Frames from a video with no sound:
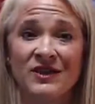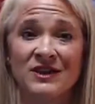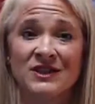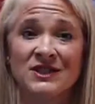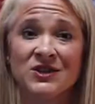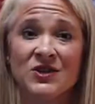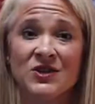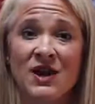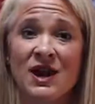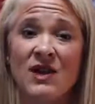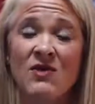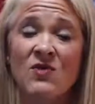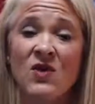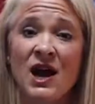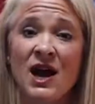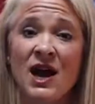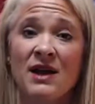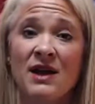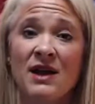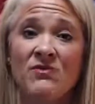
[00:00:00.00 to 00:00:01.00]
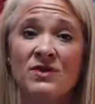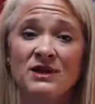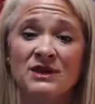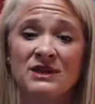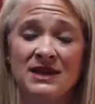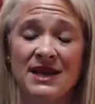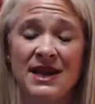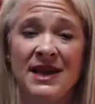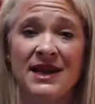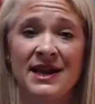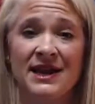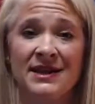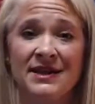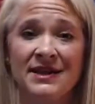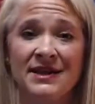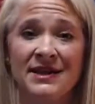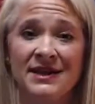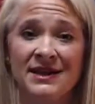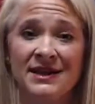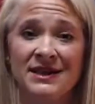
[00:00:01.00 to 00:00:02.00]
And so I would say
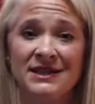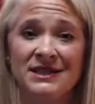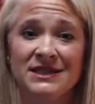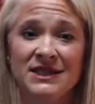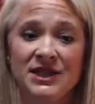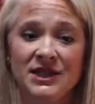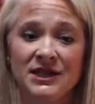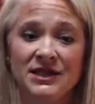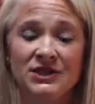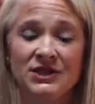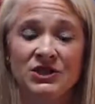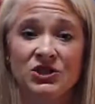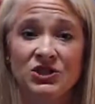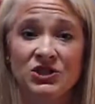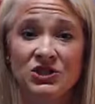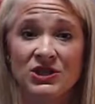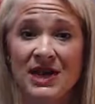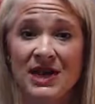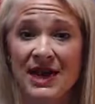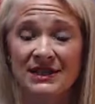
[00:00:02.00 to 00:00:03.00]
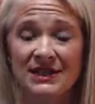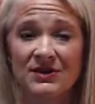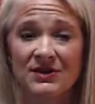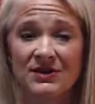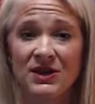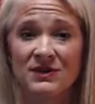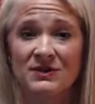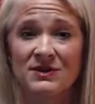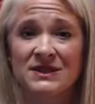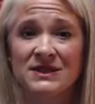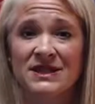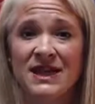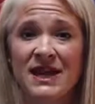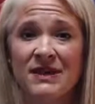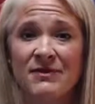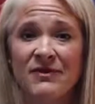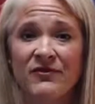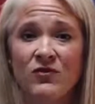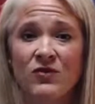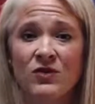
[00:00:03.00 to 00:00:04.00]
to, as I was saying
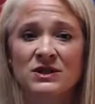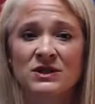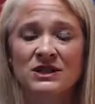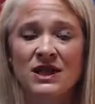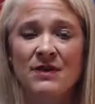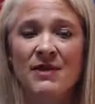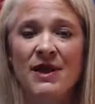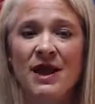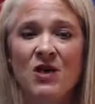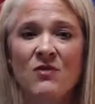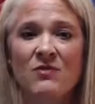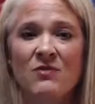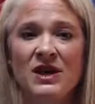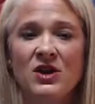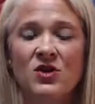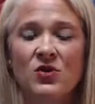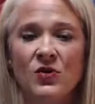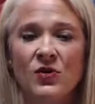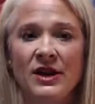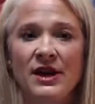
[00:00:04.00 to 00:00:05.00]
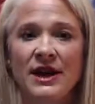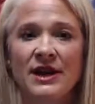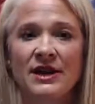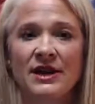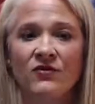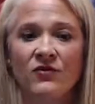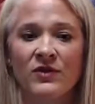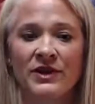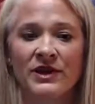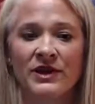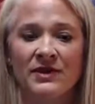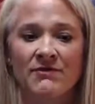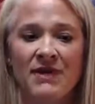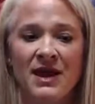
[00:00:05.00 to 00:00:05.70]
before, somehow be creative with it.